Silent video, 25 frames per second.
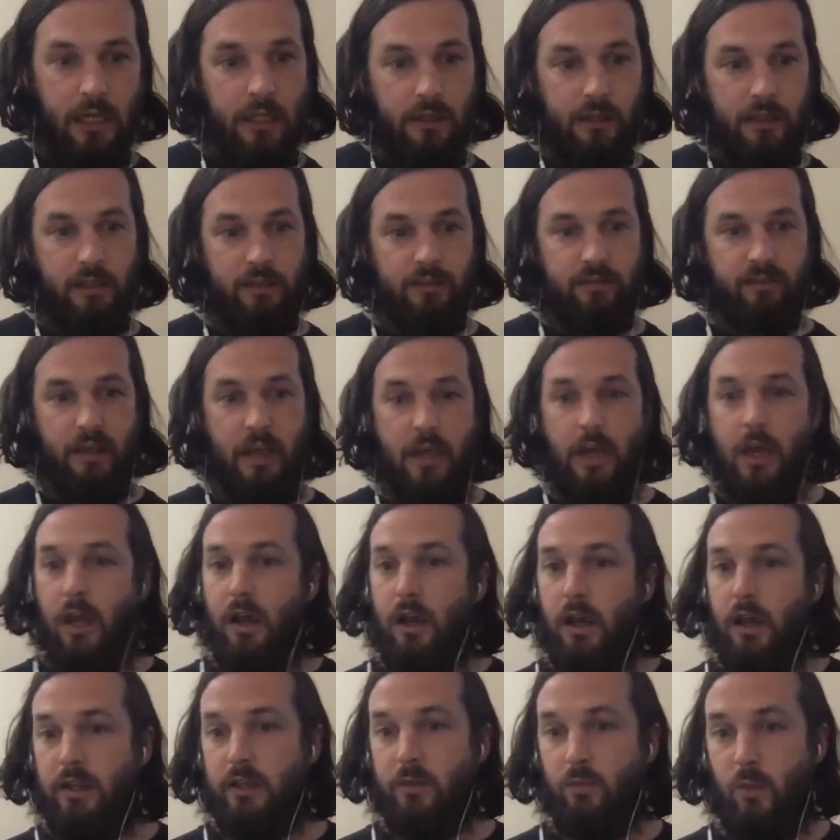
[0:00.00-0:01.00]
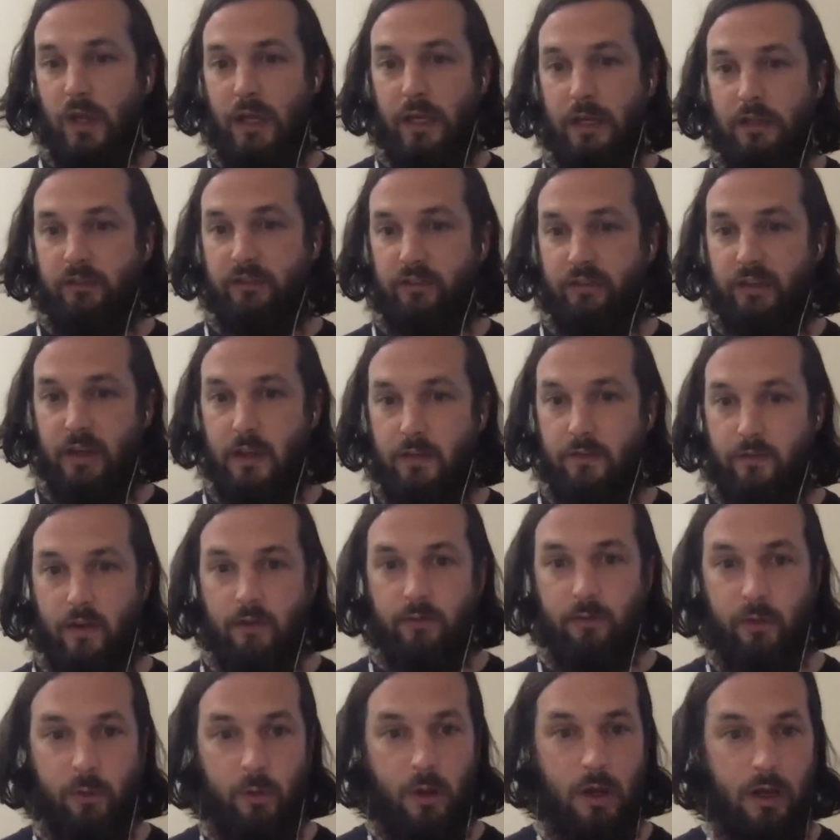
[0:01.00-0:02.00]
this here, and we're going to see if
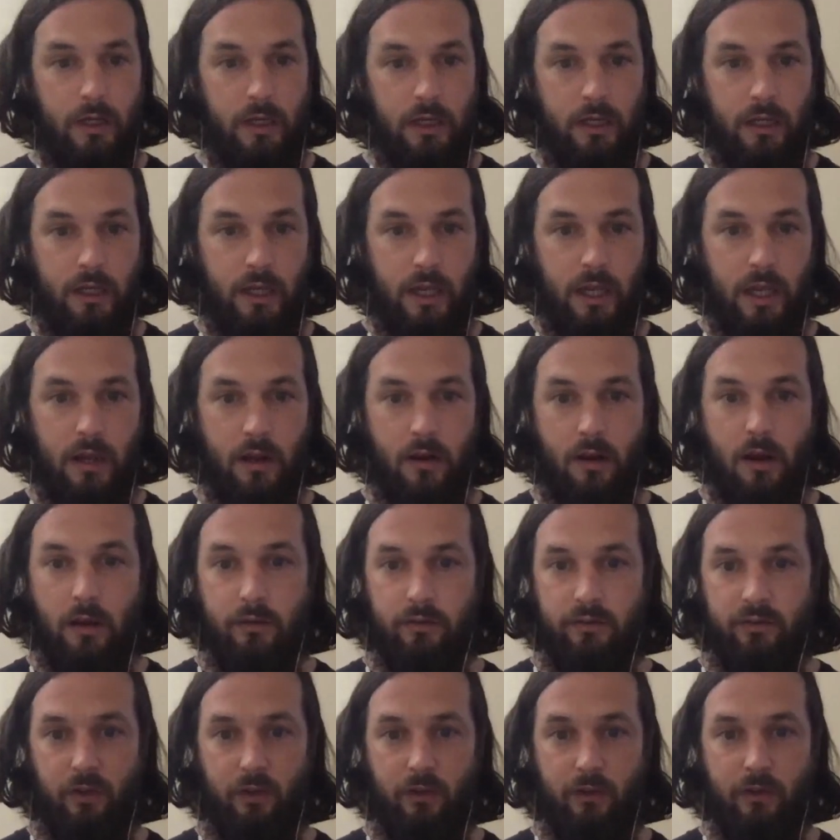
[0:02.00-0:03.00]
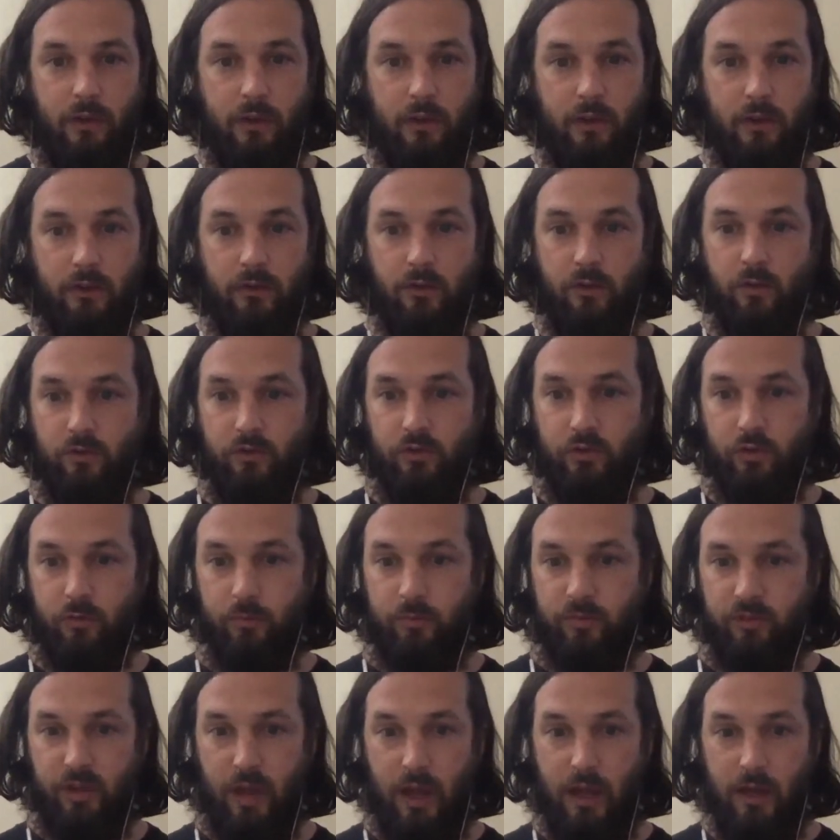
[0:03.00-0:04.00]
everyone can hear us on the YouTube
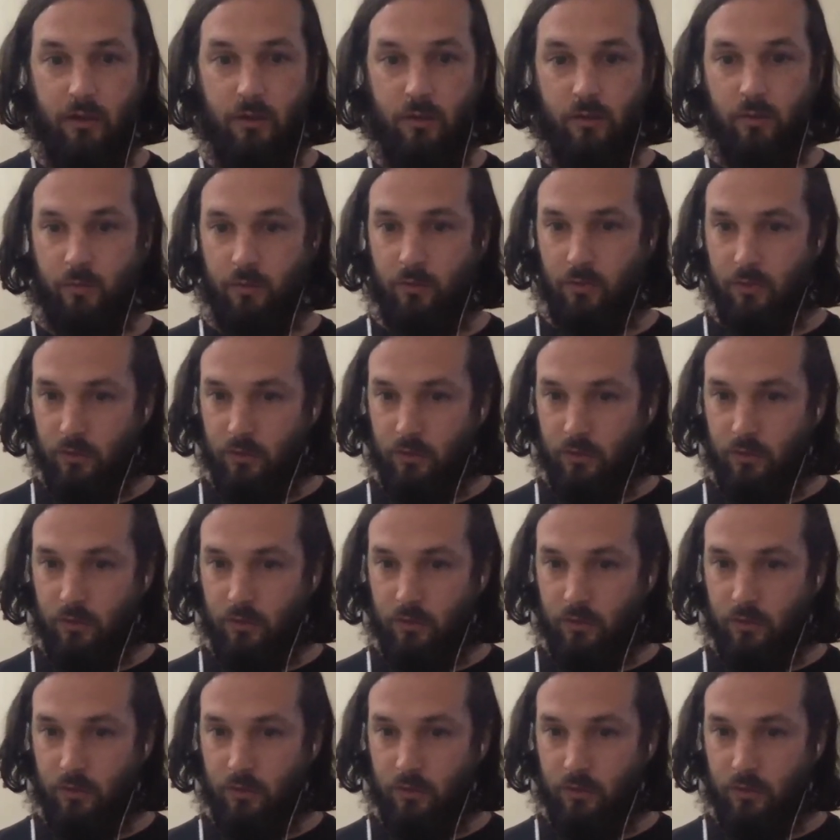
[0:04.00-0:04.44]
channel.